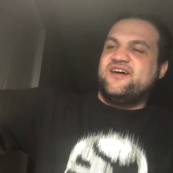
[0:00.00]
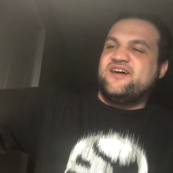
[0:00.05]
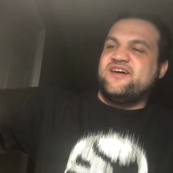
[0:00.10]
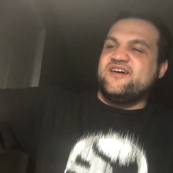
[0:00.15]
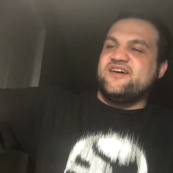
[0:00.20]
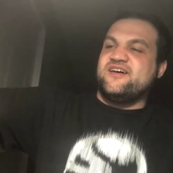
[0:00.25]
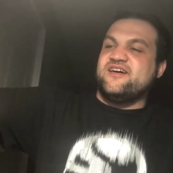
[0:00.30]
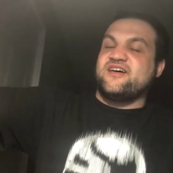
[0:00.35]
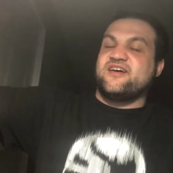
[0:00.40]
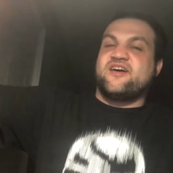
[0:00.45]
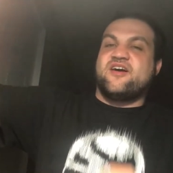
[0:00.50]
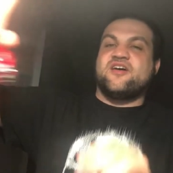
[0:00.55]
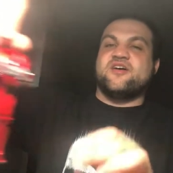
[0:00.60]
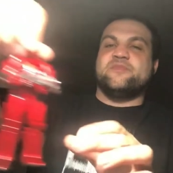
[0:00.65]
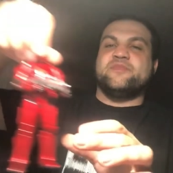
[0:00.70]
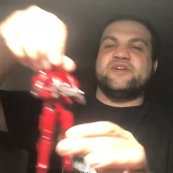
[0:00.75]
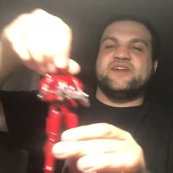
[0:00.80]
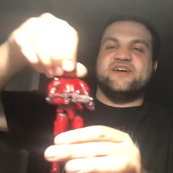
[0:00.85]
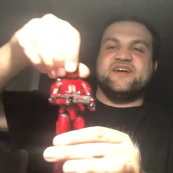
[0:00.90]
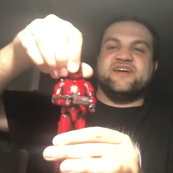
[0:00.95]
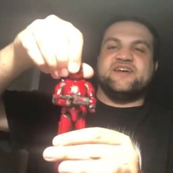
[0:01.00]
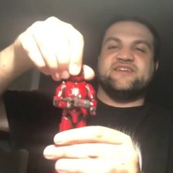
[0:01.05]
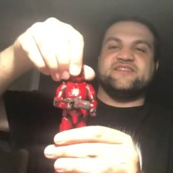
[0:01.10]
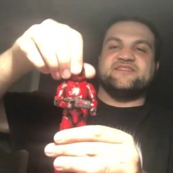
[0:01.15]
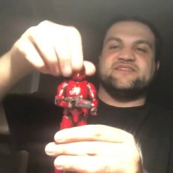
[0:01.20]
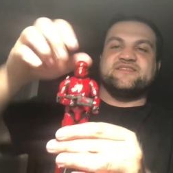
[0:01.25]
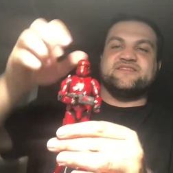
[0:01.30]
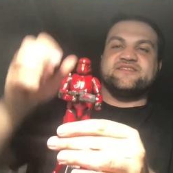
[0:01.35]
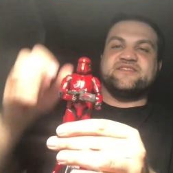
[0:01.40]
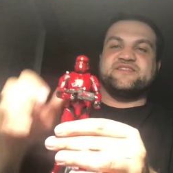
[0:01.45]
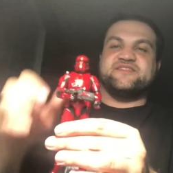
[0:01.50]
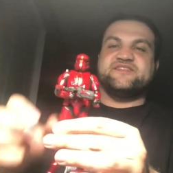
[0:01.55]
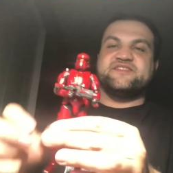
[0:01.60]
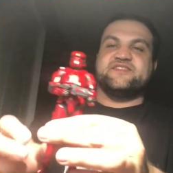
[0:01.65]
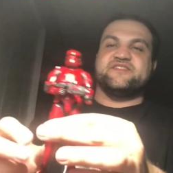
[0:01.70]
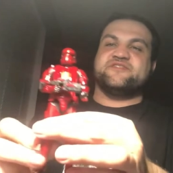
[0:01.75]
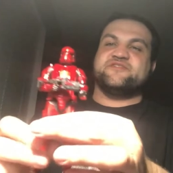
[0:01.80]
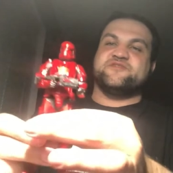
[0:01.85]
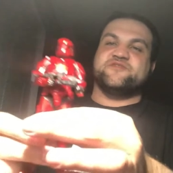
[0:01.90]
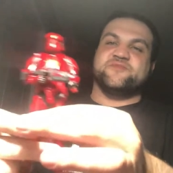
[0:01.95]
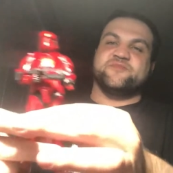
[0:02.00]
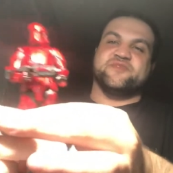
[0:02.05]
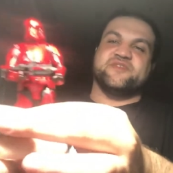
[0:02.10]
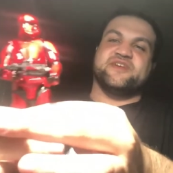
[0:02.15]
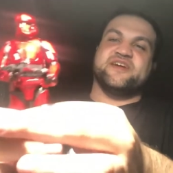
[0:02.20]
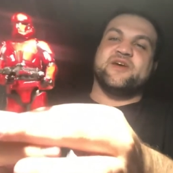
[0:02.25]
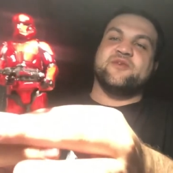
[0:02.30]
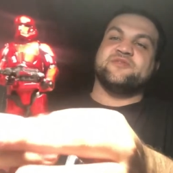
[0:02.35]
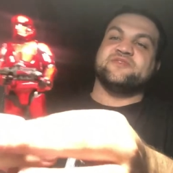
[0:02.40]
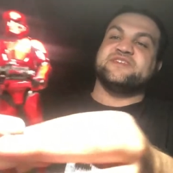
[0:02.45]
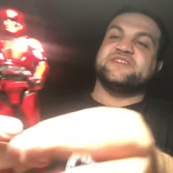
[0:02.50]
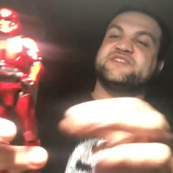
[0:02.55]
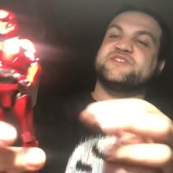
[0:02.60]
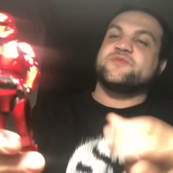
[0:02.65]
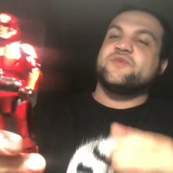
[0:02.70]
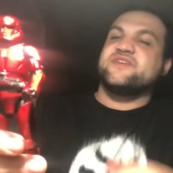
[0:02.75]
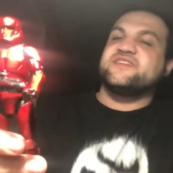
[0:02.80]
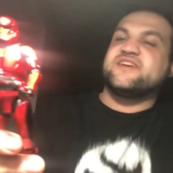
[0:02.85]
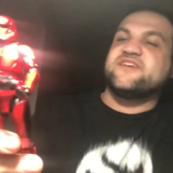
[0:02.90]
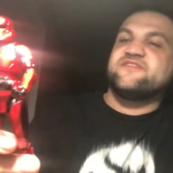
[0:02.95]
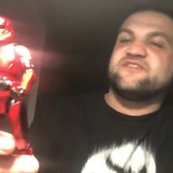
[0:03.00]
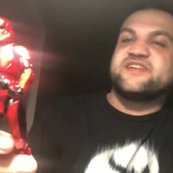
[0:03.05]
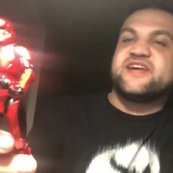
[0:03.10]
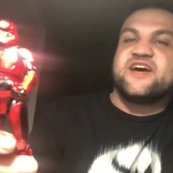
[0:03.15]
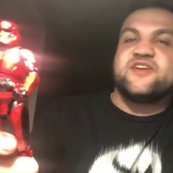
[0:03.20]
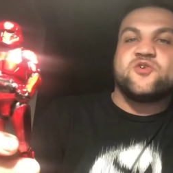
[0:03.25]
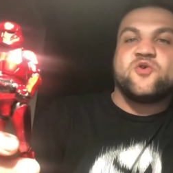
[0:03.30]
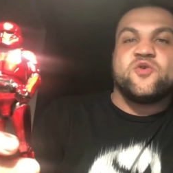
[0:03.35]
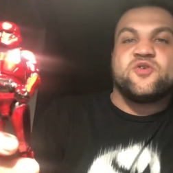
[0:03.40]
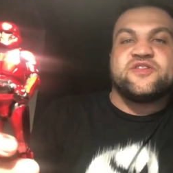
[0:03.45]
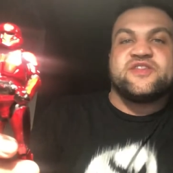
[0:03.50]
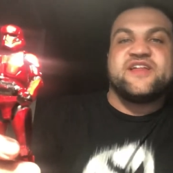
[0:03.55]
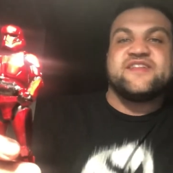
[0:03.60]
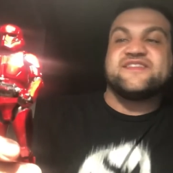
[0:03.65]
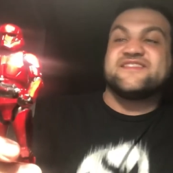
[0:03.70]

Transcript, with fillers: uh, Carbonized Sith Trooper now released, so I definitely had to order that.